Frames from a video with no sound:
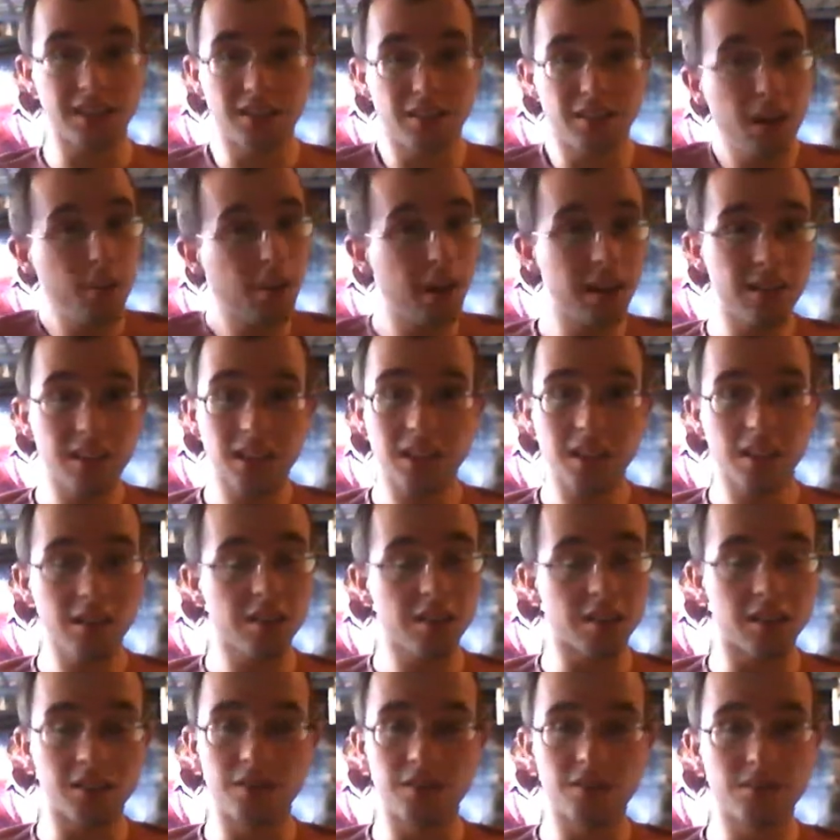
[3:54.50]
great place to go
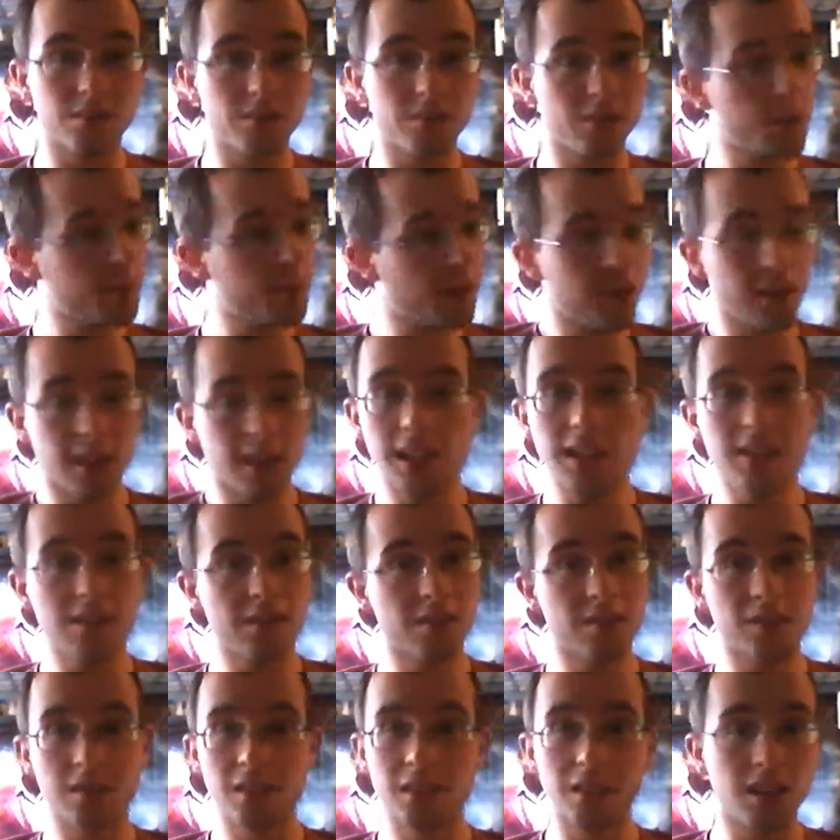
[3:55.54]
to. Spend at least
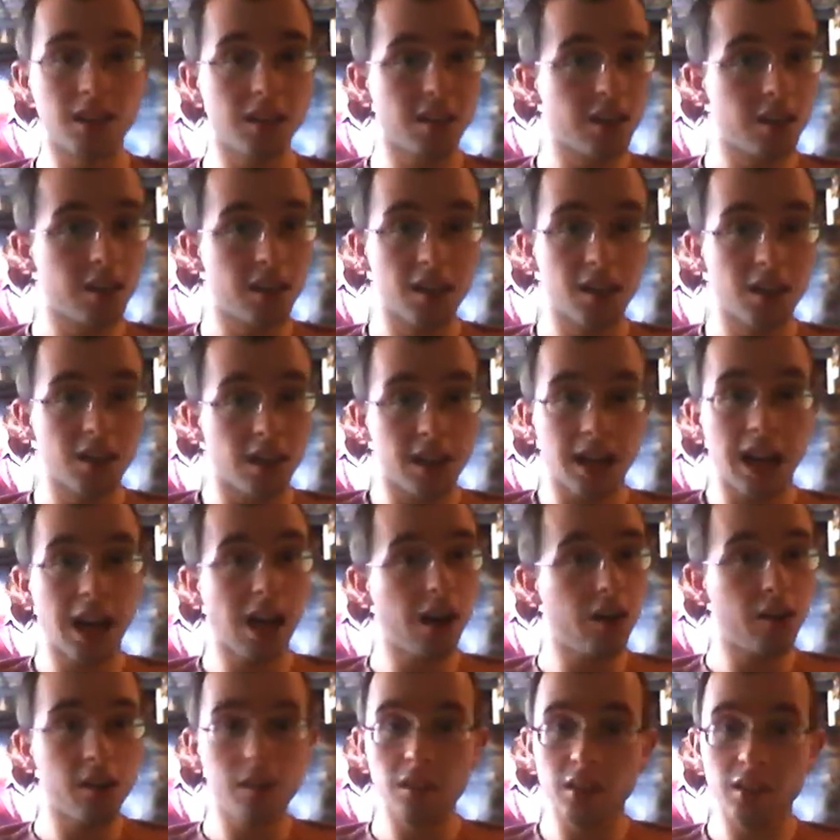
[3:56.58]
an
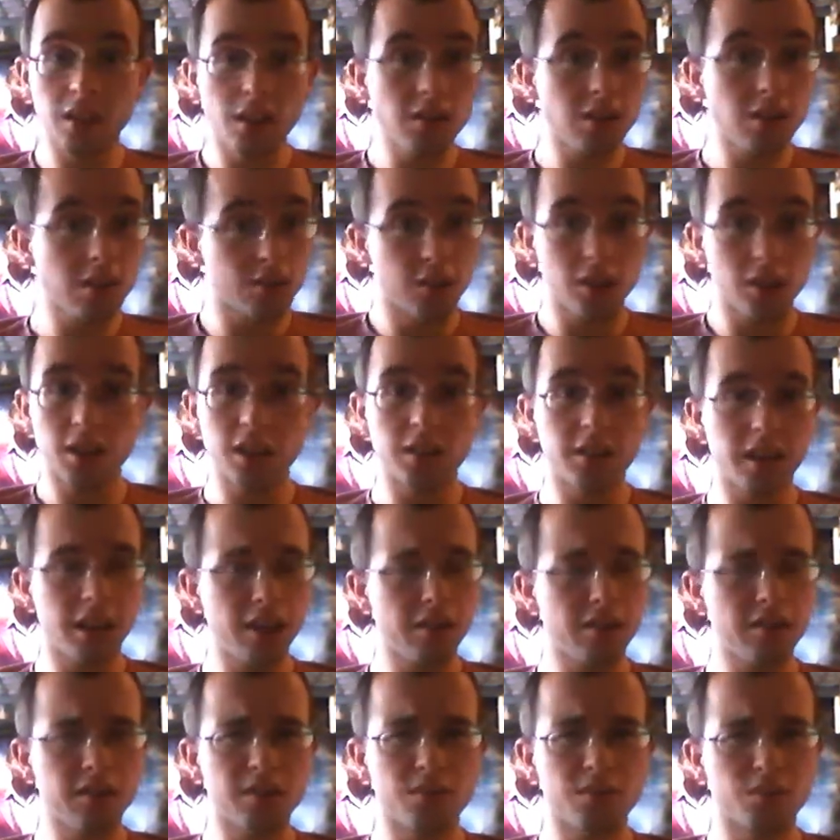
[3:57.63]
hour or so just looking
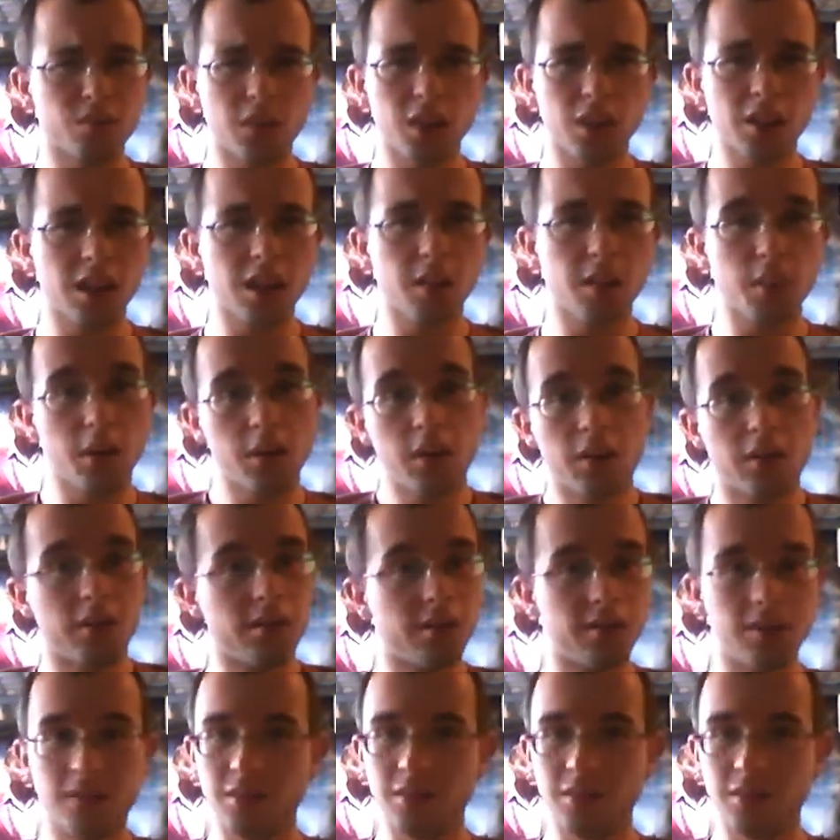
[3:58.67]
around, looking at porn.